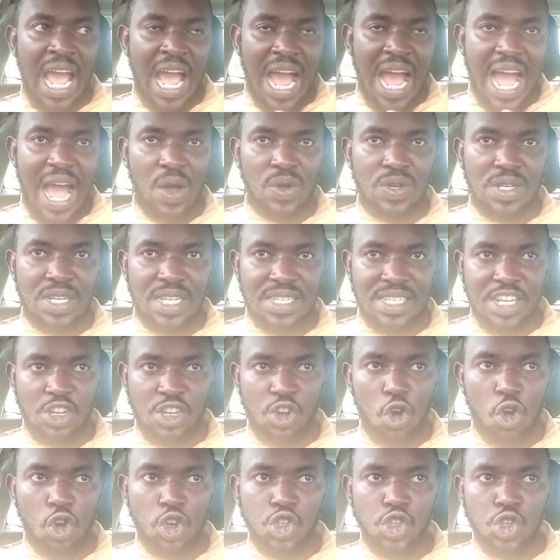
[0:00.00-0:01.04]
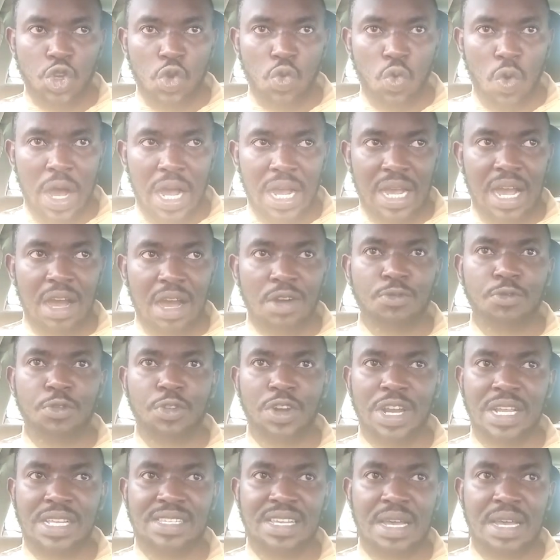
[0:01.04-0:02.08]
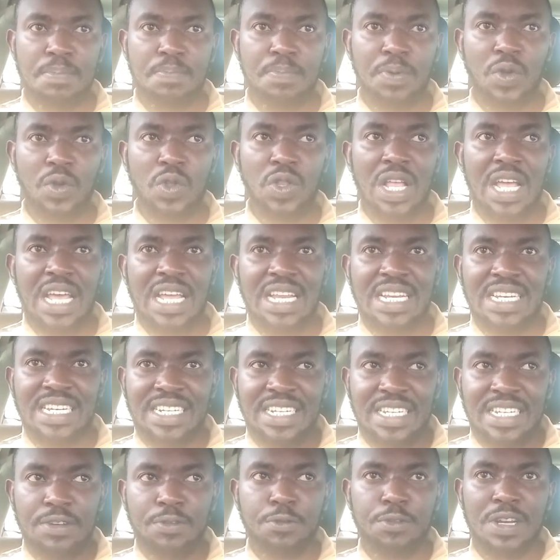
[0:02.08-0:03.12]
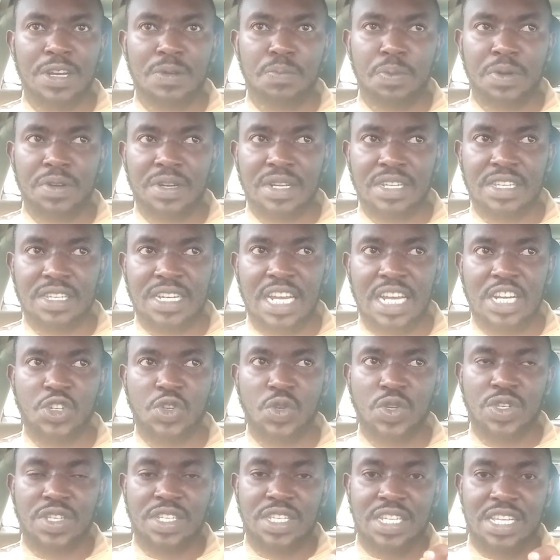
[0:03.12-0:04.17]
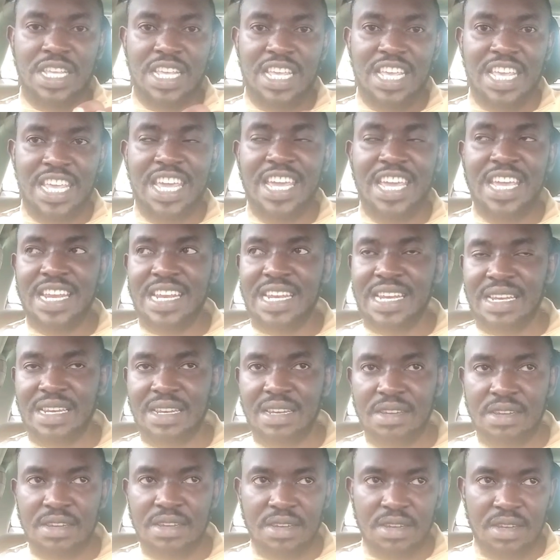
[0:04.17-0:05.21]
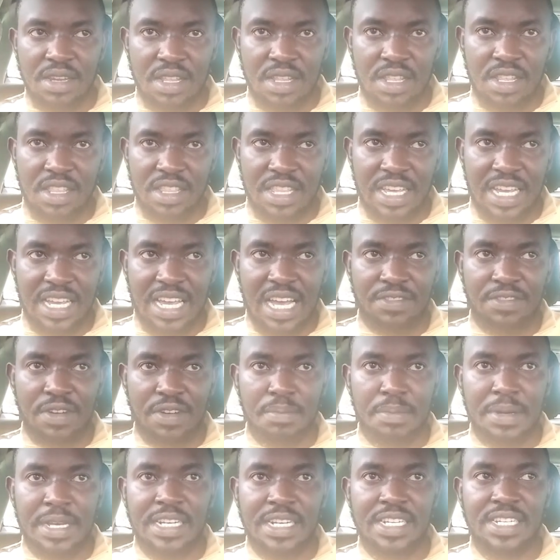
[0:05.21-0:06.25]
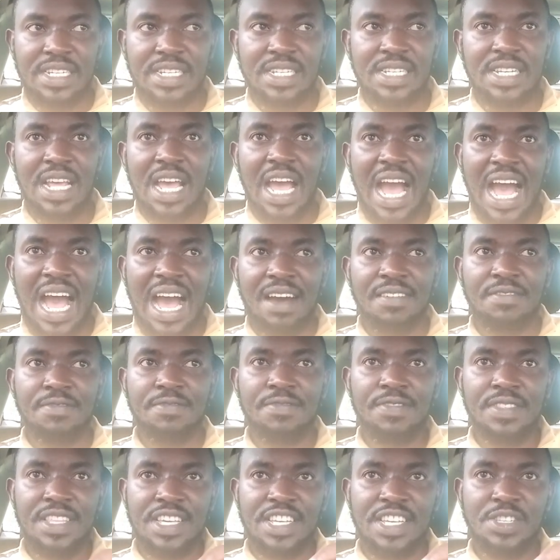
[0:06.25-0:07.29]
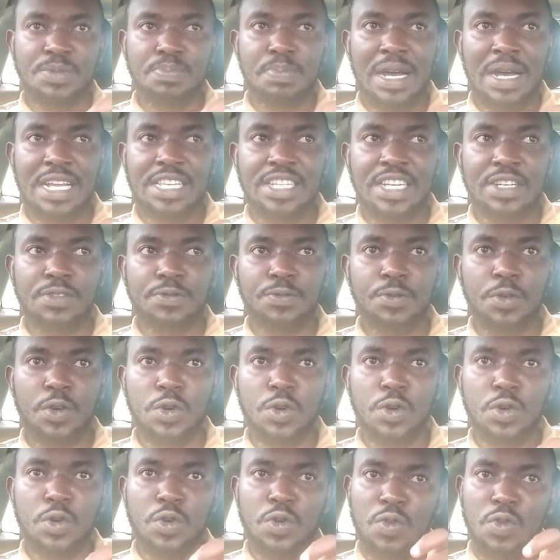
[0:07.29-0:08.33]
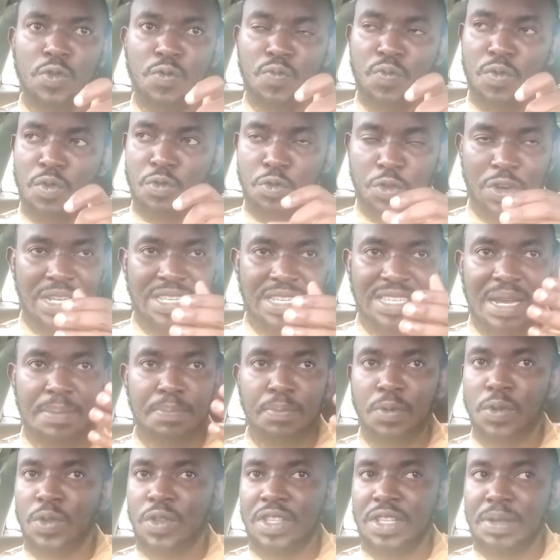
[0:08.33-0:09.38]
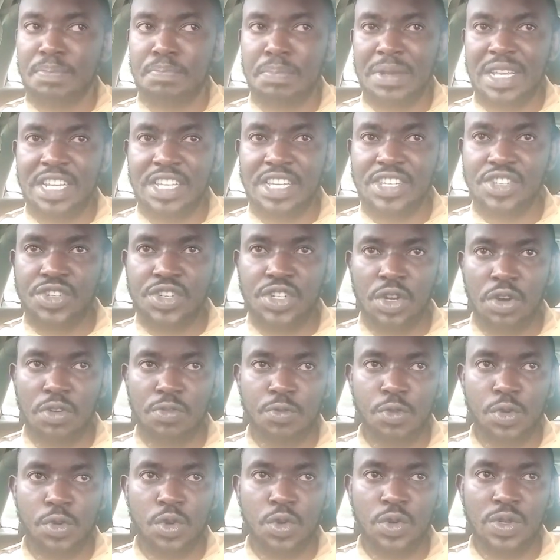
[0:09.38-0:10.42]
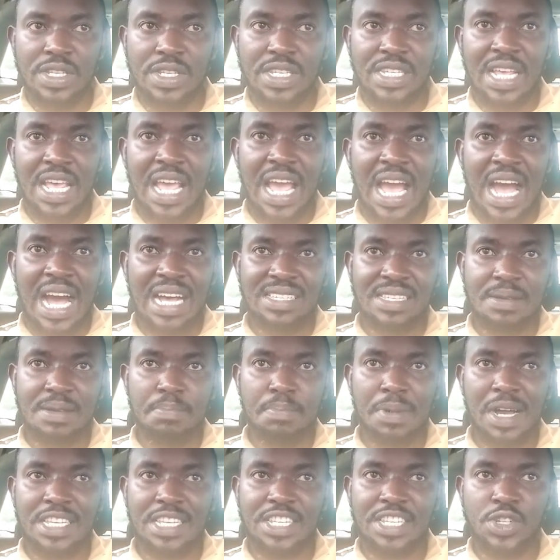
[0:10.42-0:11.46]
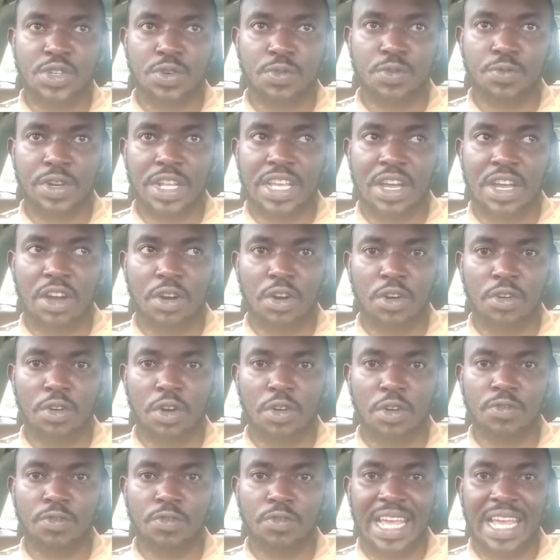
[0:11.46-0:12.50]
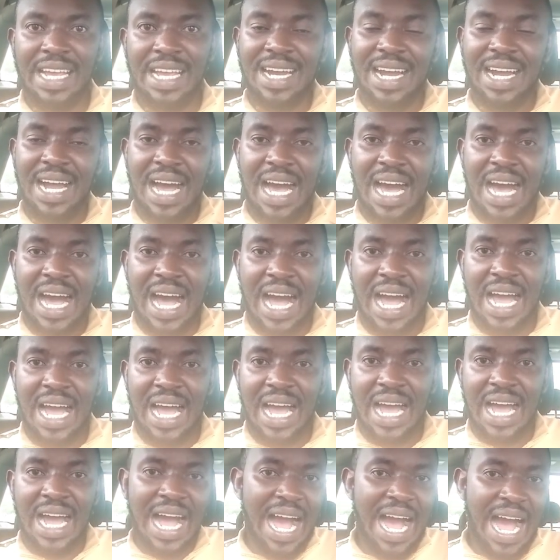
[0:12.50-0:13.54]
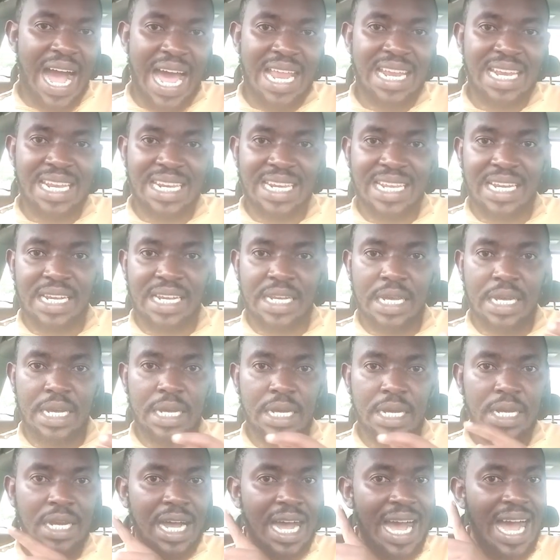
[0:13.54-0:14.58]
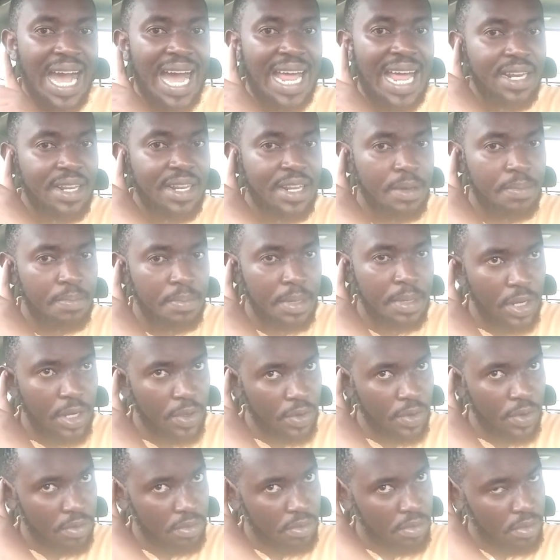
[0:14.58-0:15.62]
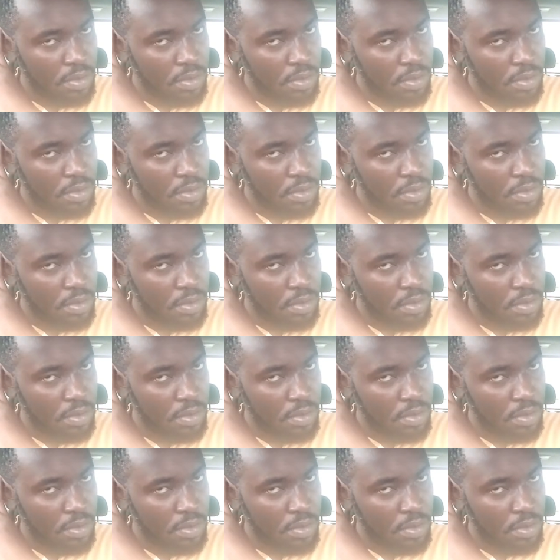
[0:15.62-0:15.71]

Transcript: How does an auction work? For example, different parastatals in the government have this budget for example, the Ministry of Roads has a budget of like 100 billion.